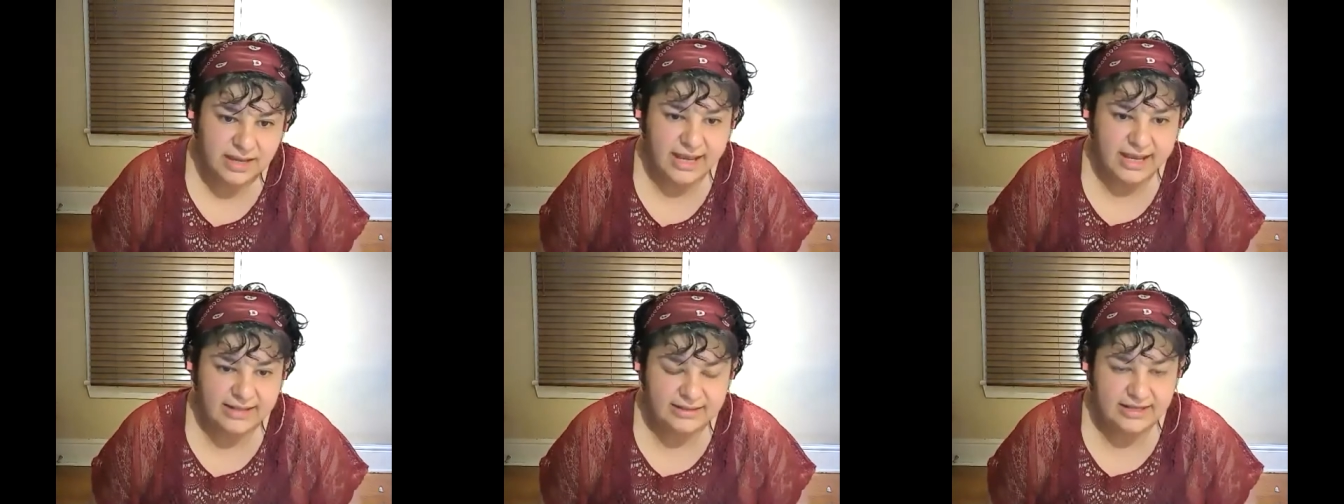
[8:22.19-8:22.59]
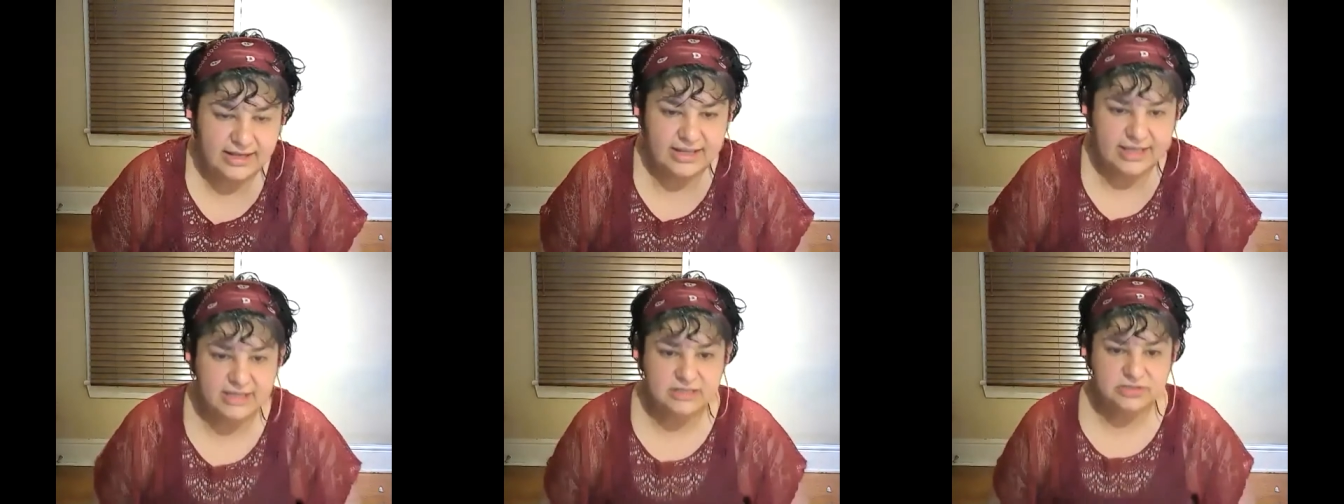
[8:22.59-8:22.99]
and then
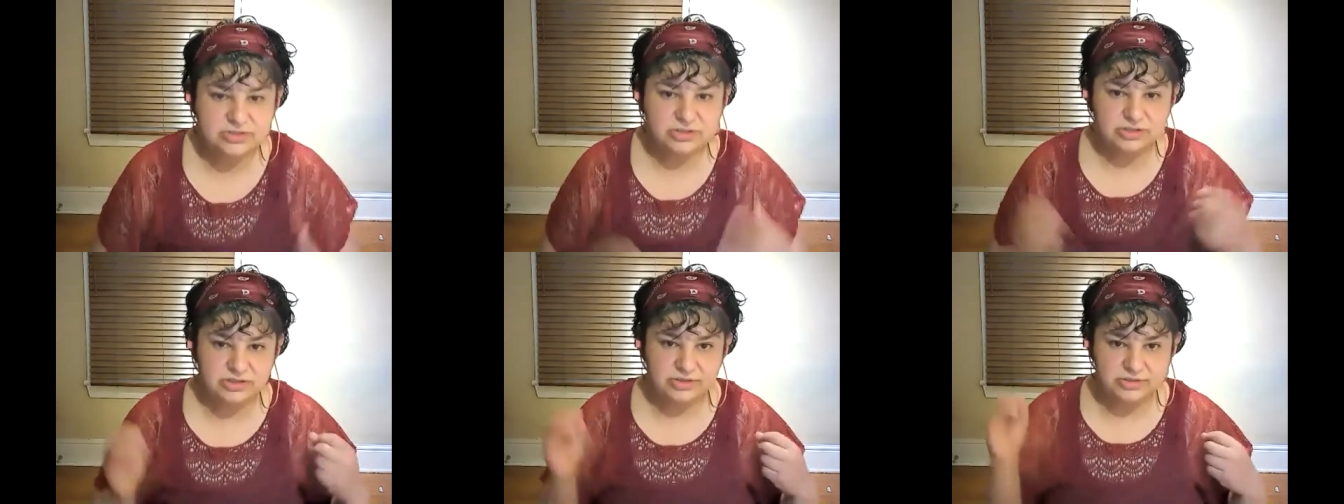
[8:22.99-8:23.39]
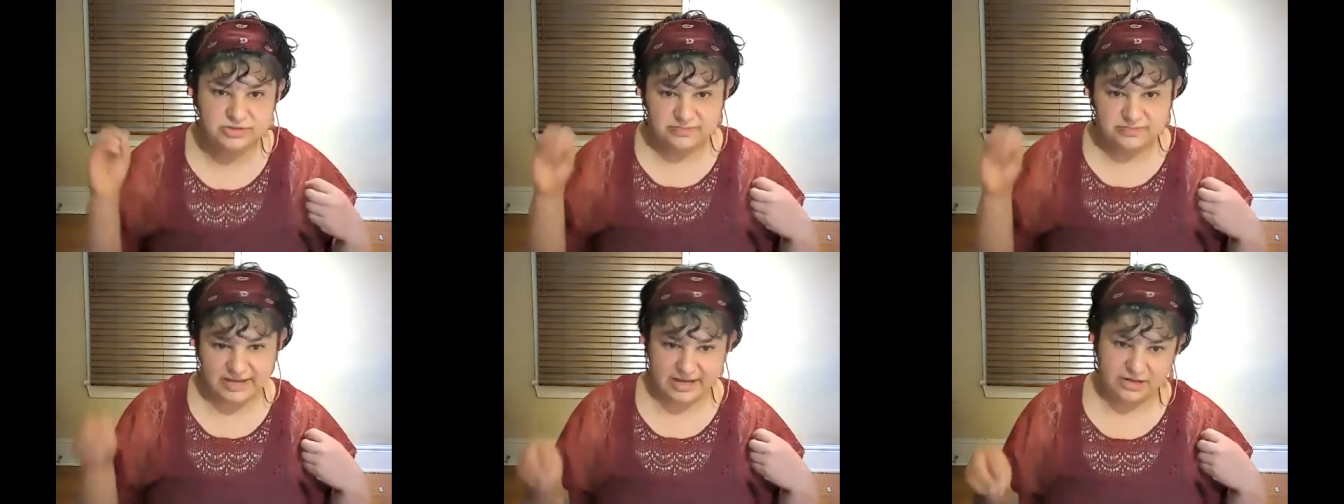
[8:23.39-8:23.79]

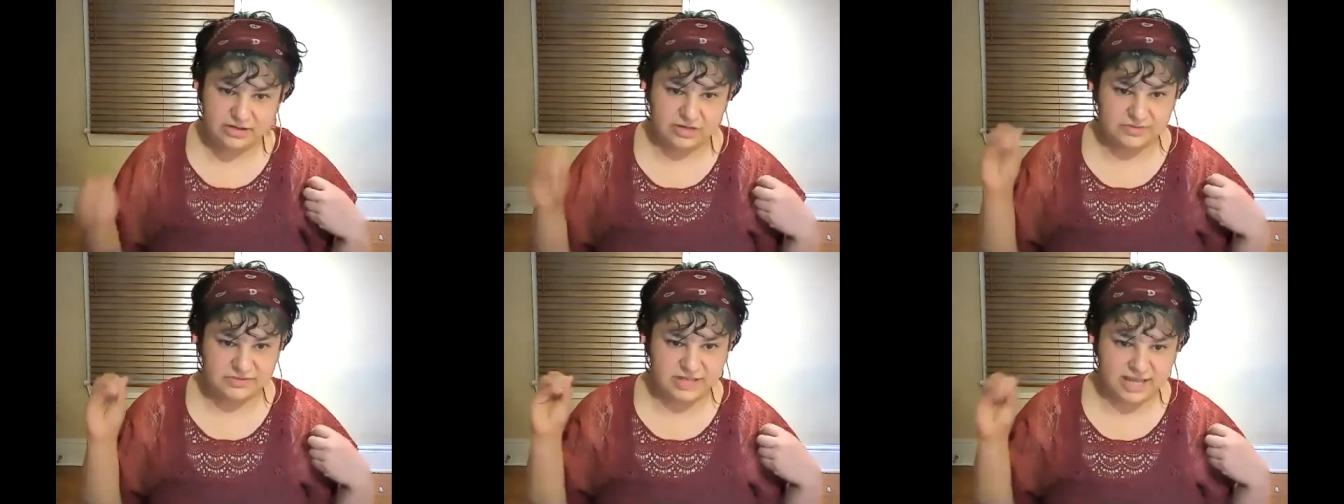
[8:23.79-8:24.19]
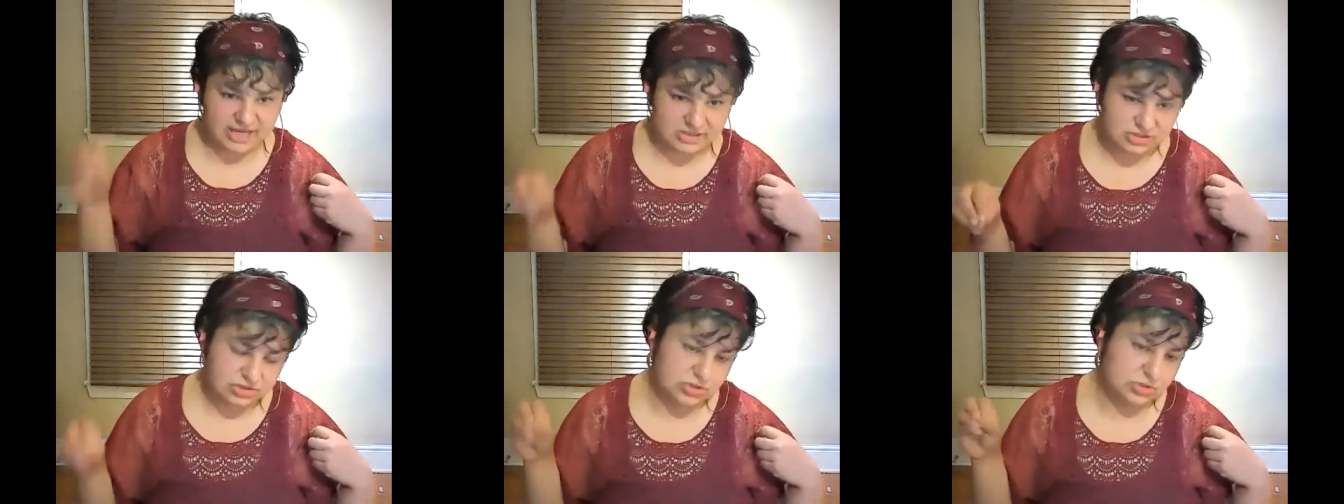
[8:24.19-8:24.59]
introduce microbes
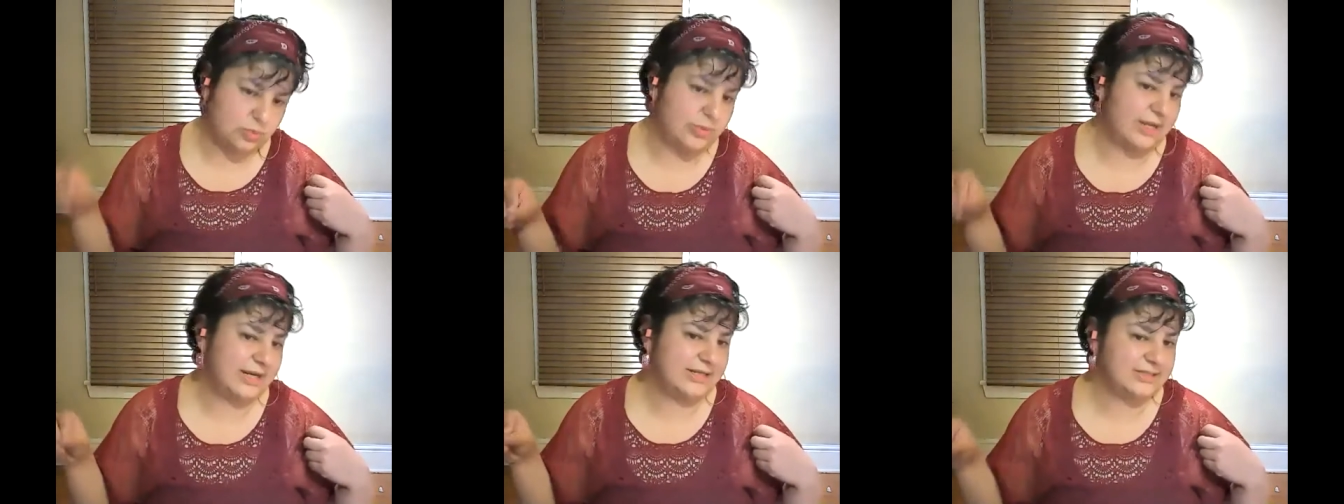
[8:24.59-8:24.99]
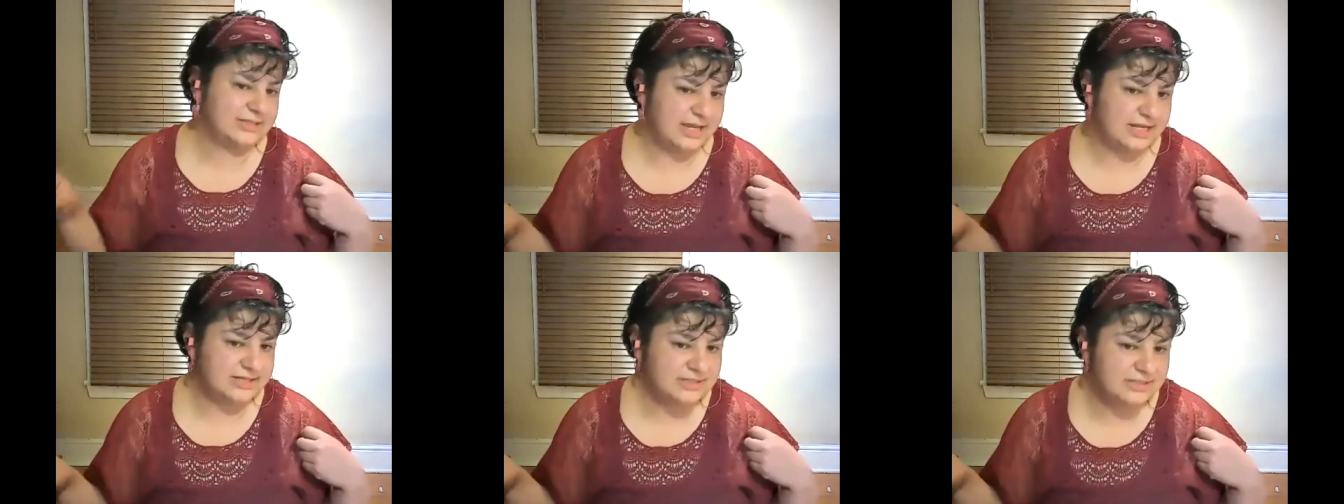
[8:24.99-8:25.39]
as you want to
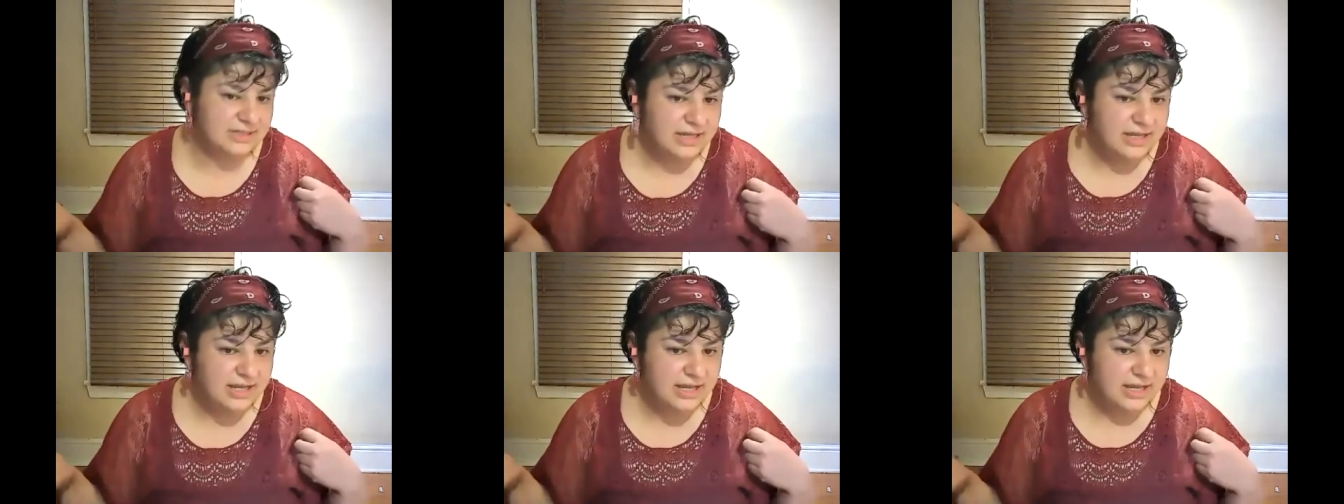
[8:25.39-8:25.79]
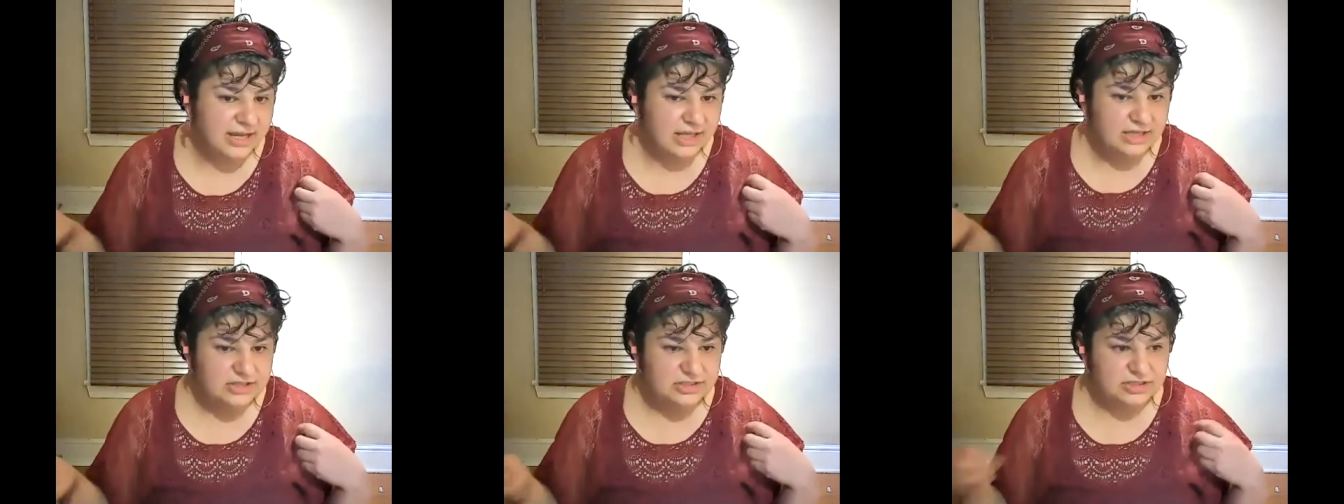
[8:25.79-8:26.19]
test.
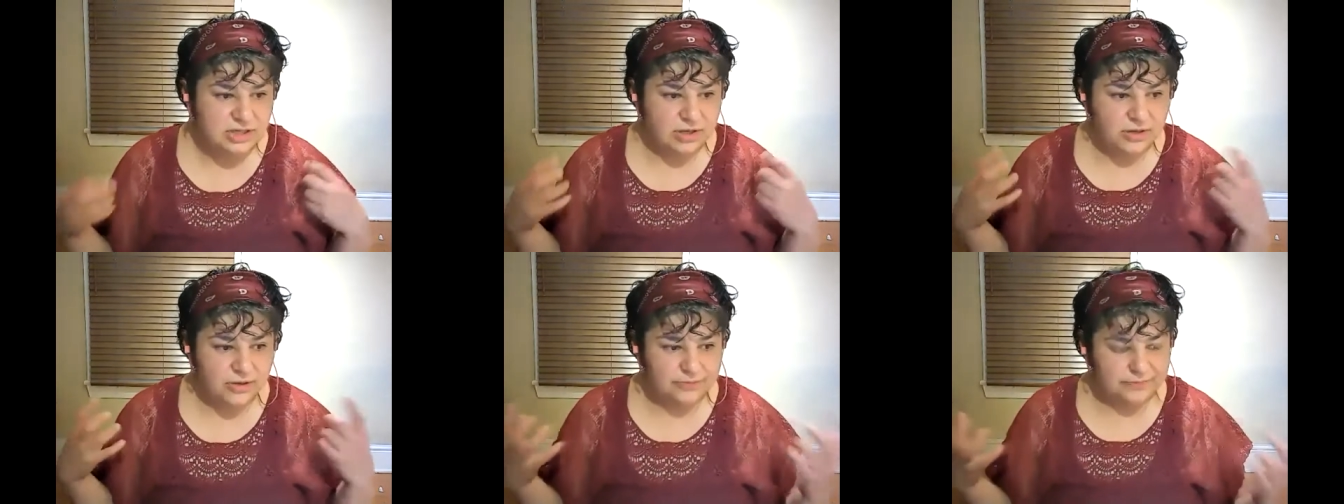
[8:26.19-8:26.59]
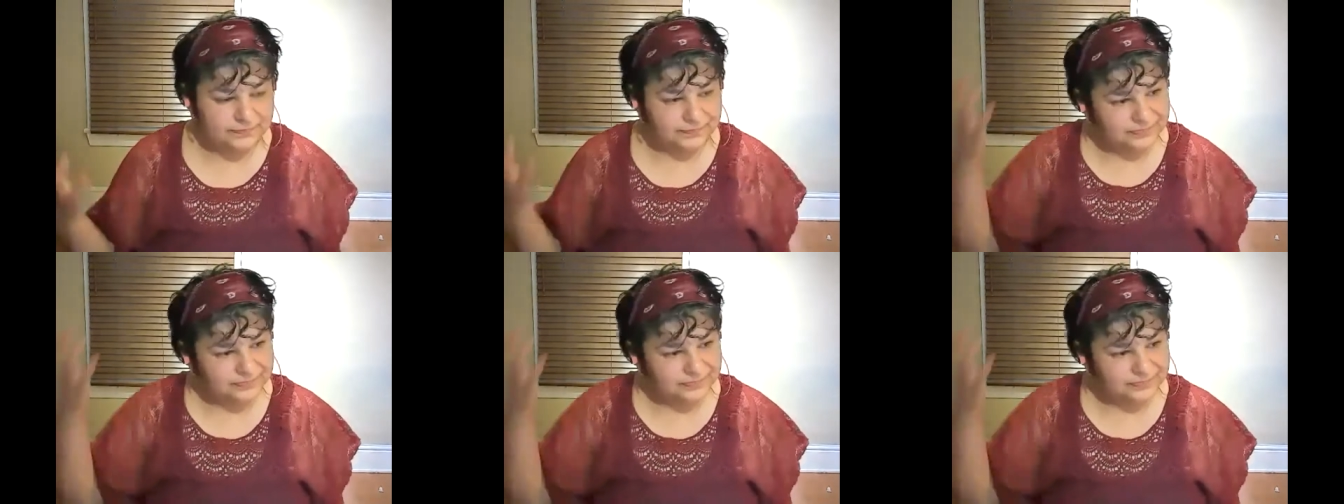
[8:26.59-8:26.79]
So